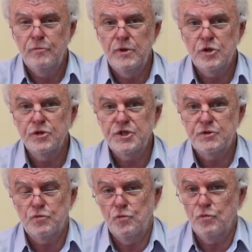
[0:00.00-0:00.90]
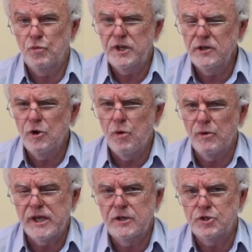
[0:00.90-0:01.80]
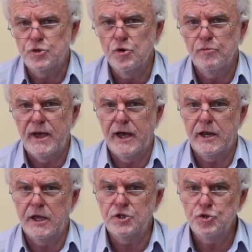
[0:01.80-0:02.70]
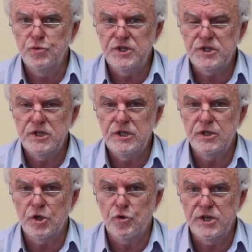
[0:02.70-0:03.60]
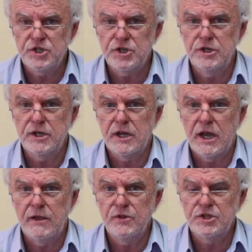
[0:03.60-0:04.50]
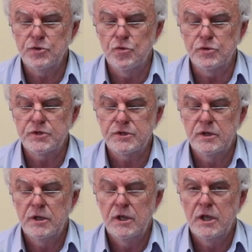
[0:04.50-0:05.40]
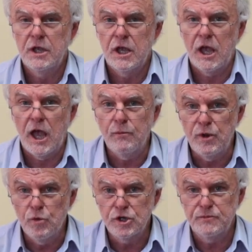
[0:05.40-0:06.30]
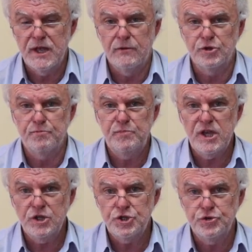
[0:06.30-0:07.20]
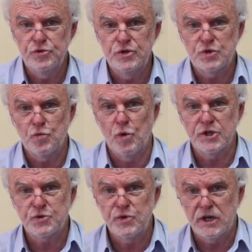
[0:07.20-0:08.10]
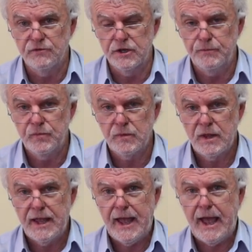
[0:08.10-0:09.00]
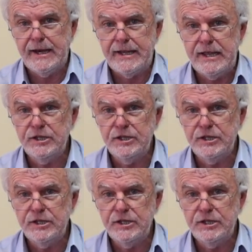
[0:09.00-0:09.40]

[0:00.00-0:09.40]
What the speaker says: because we don't know what we're going to talk about until we see the question and the source. And we want to be able to pick and choose what's relevant and